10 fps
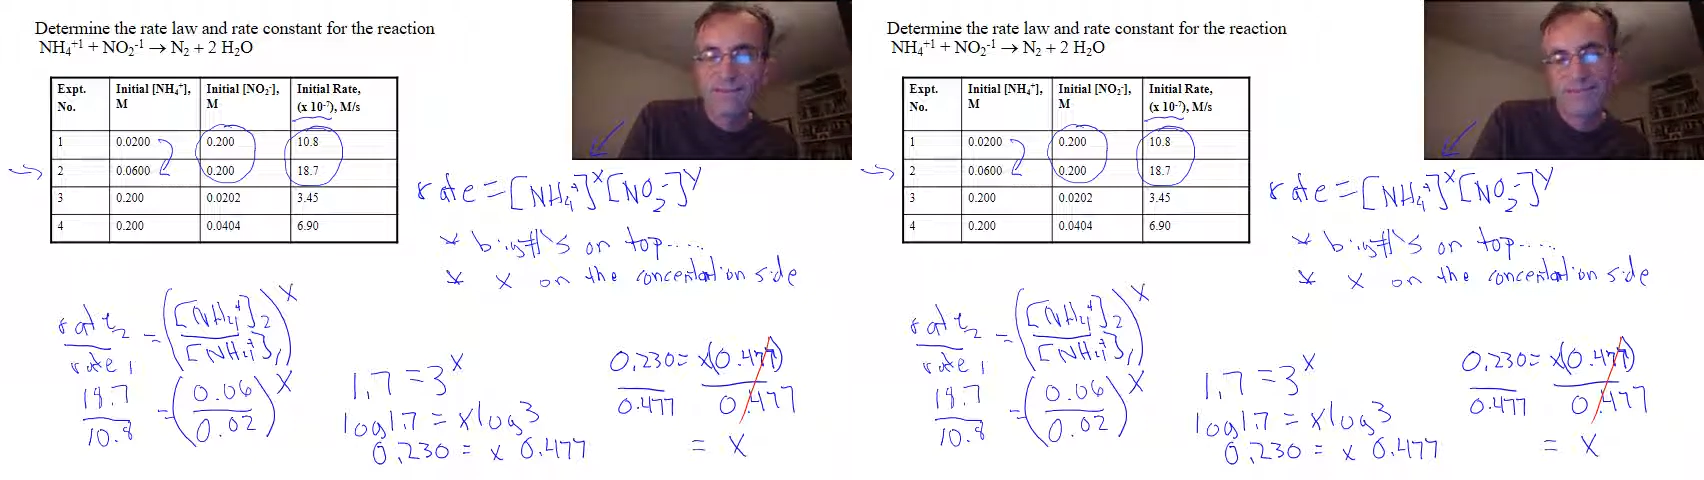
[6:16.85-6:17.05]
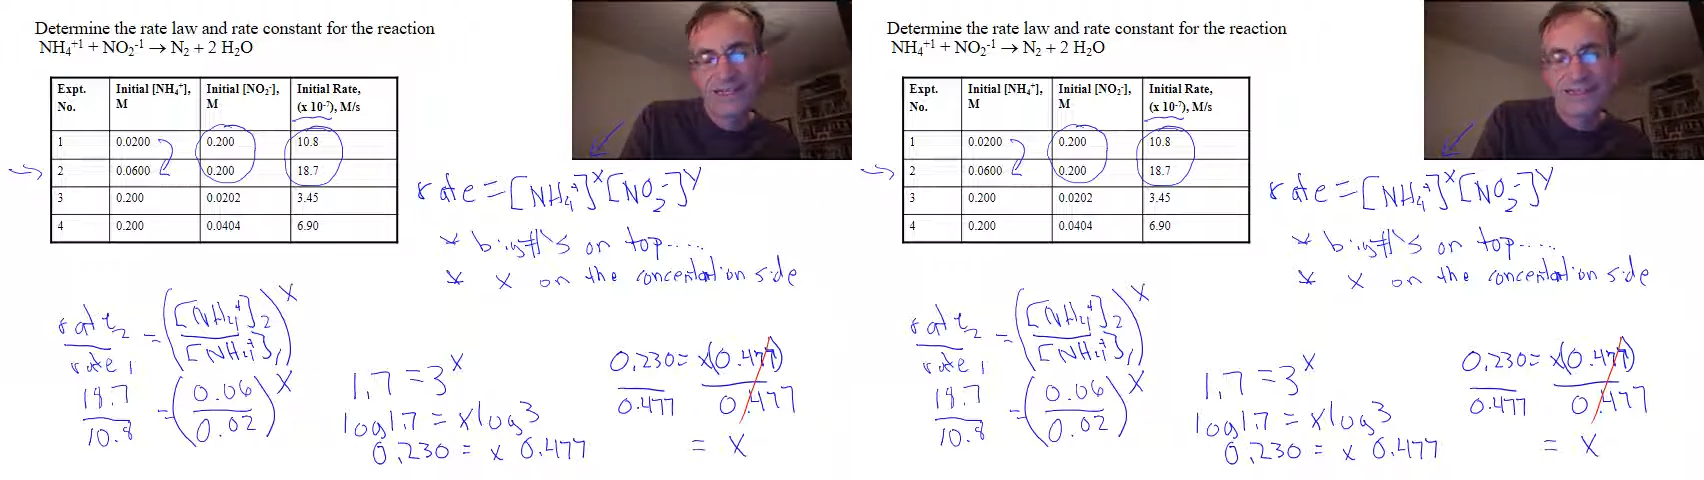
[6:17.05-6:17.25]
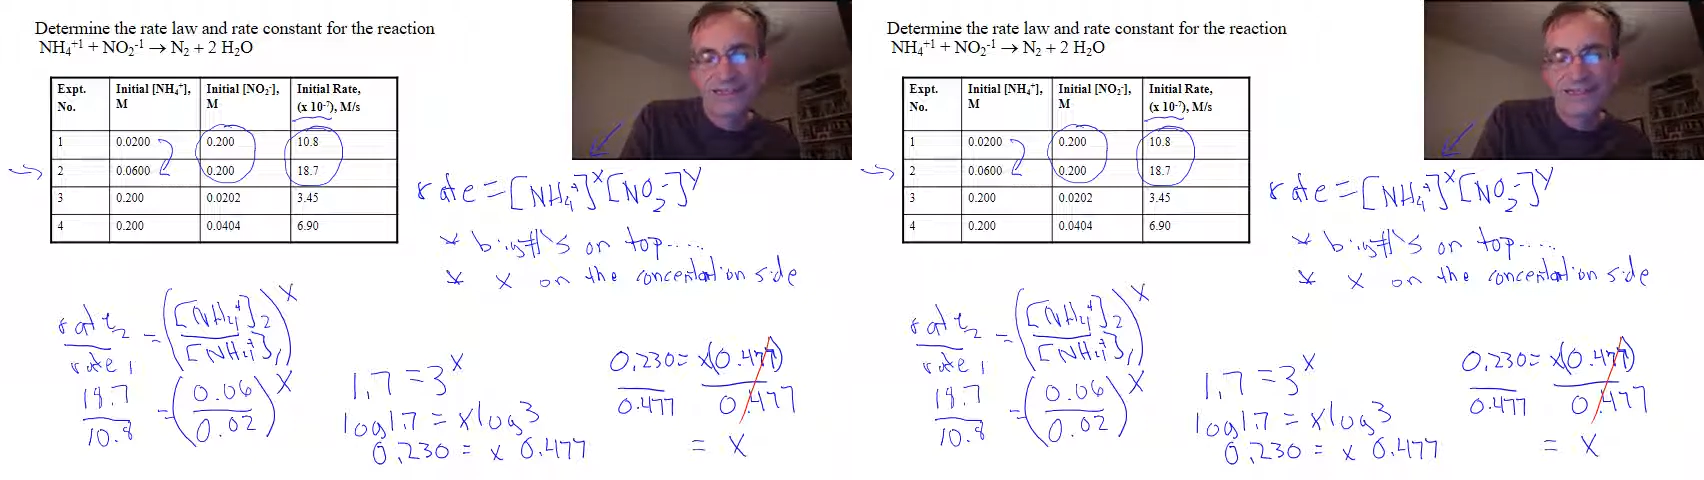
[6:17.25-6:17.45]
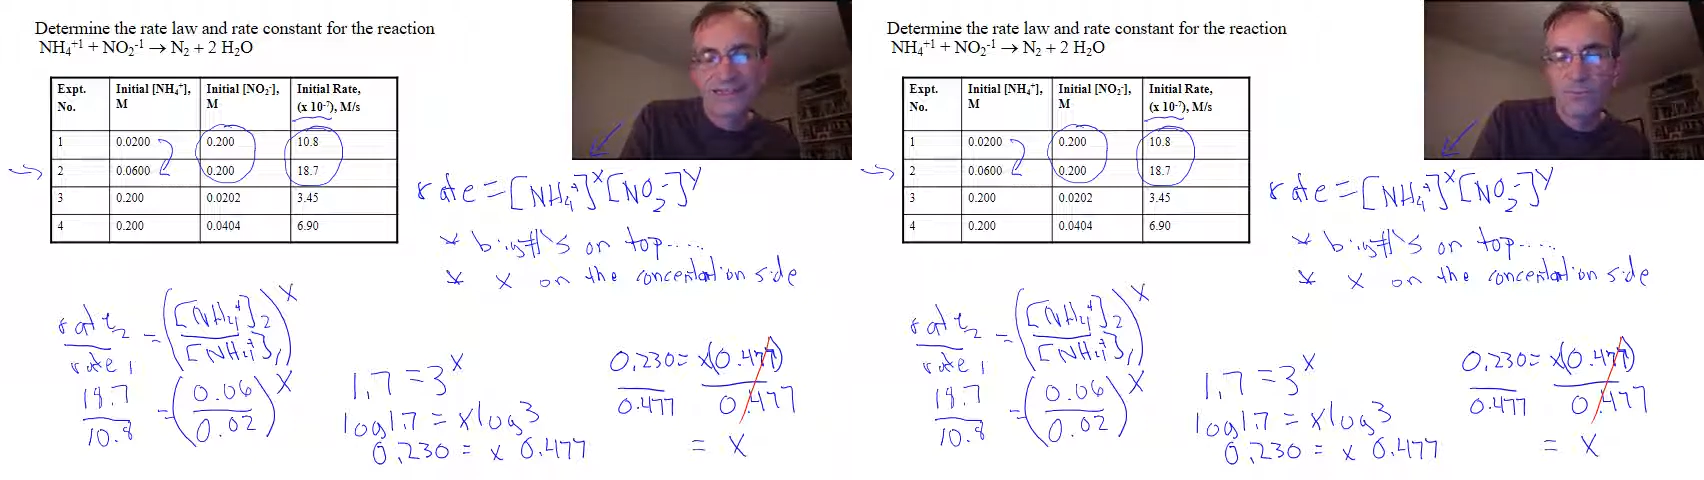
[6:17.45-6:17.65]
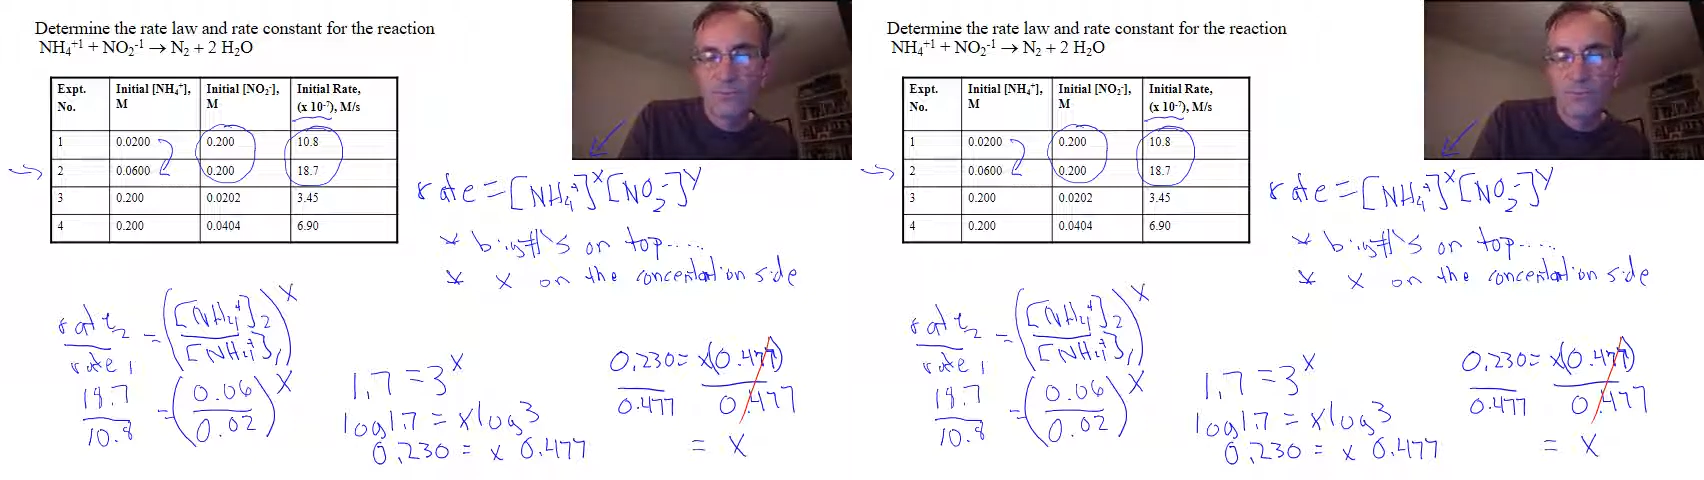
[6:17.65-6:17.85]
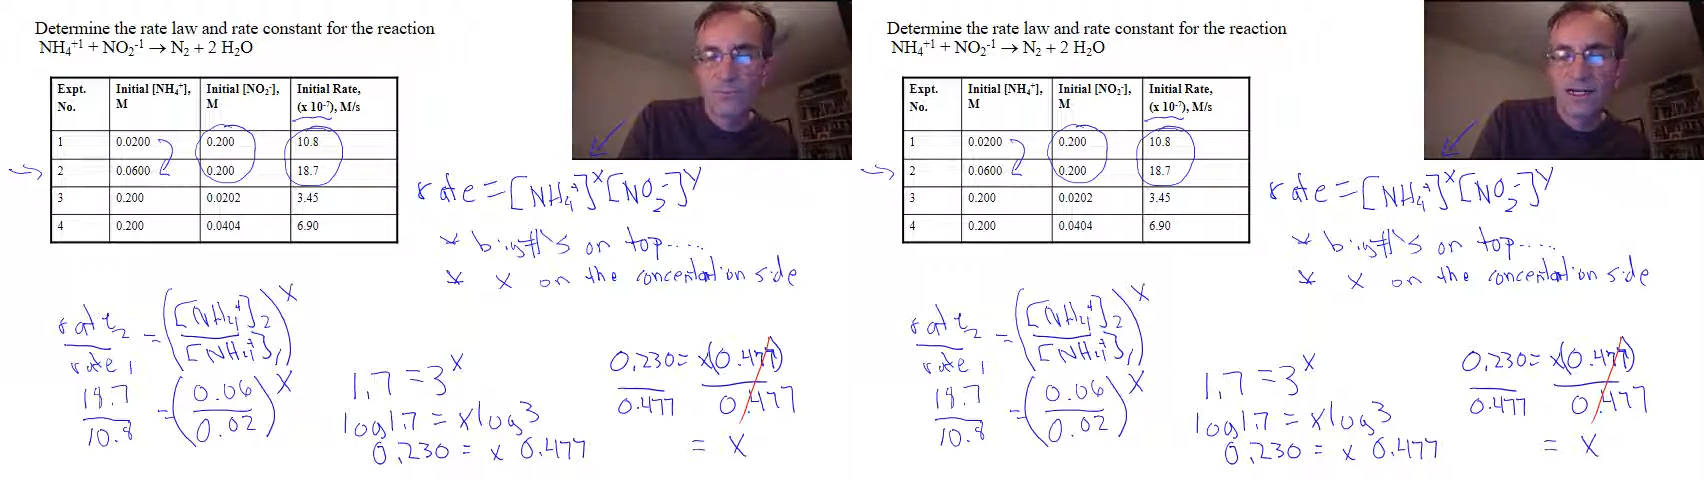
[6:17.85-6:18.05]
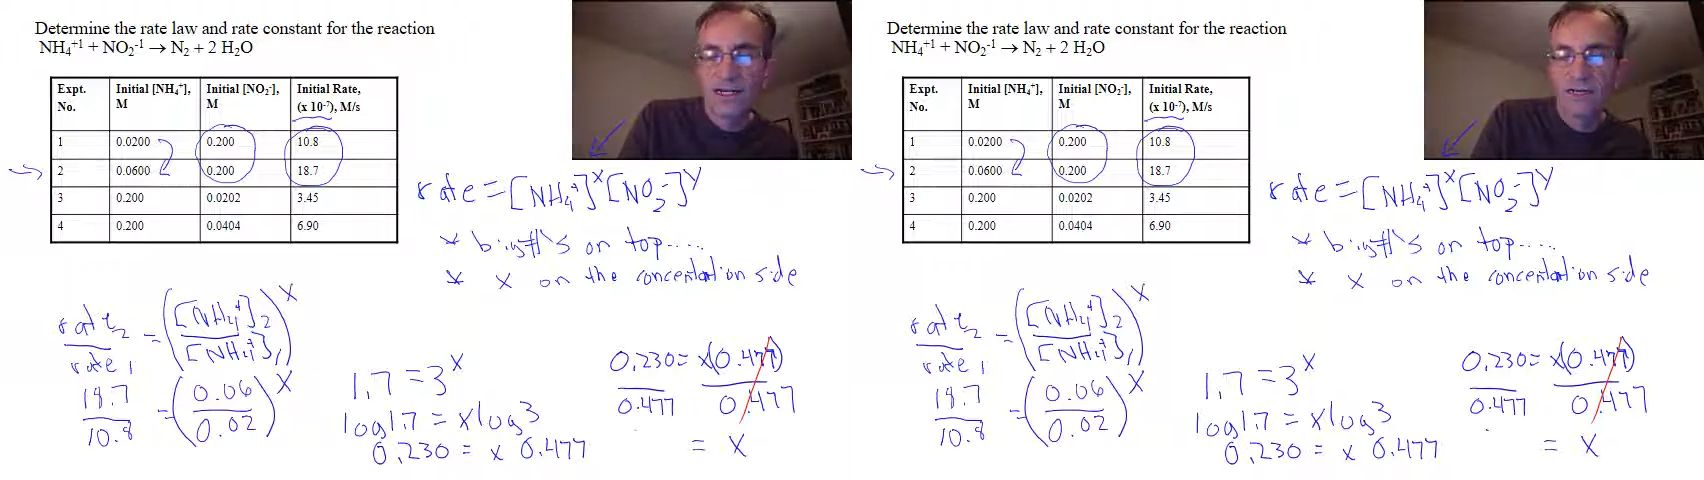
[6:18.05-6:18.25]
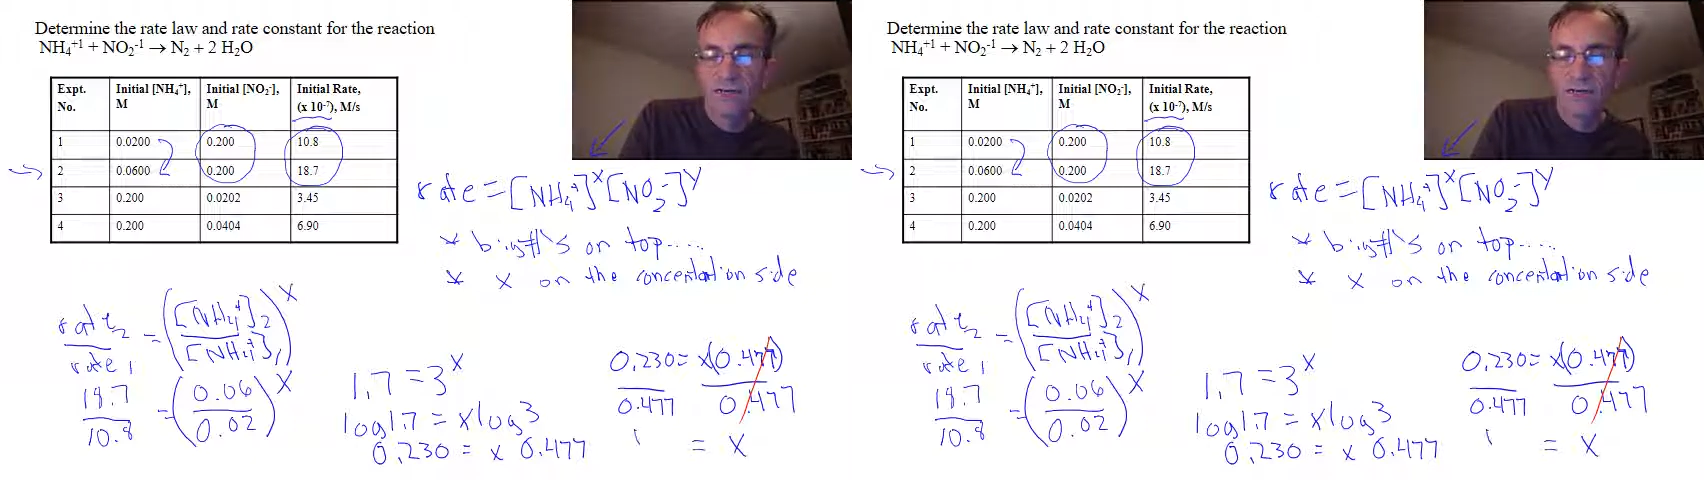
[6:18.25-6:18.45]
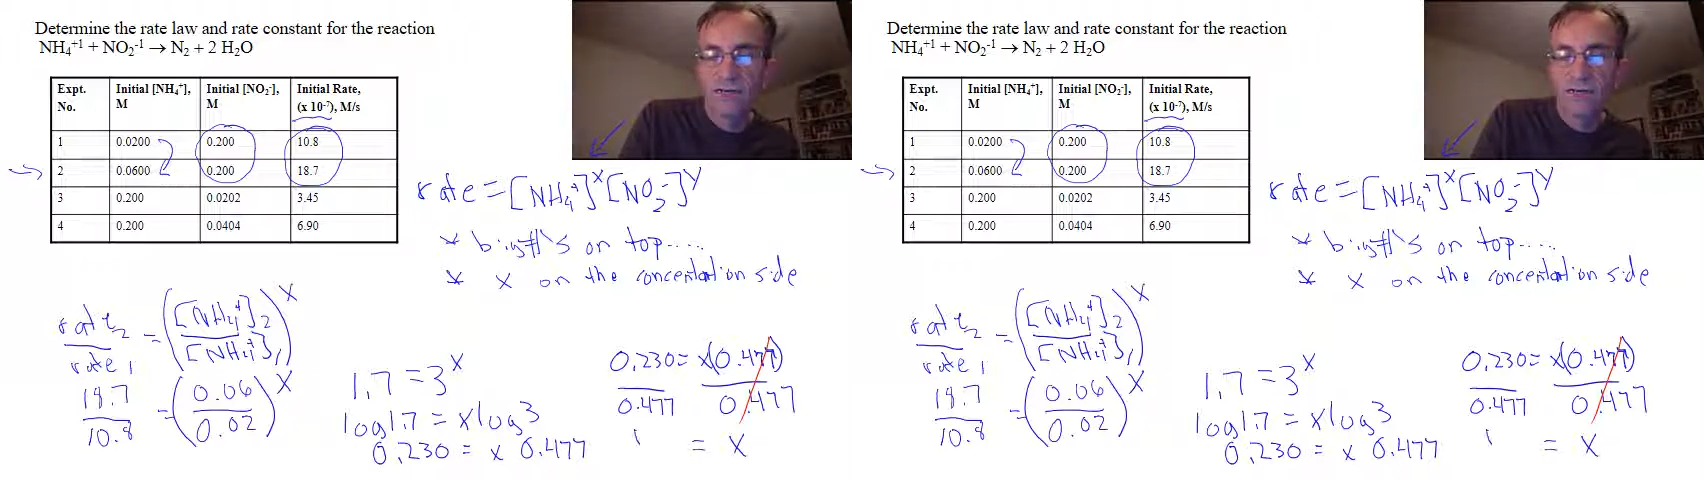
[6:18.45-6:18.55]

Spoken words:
but it's basically 0.5,